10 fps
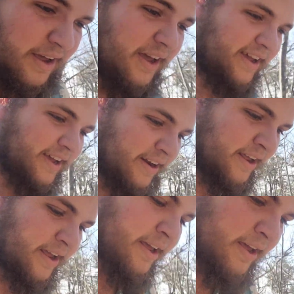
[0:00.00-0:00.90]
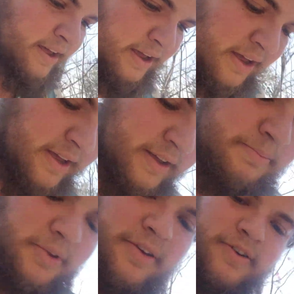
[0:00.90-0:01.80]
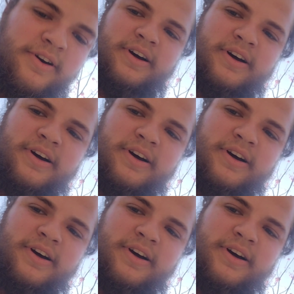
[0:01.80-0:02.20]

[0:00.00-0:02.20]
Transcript: And believe it or not,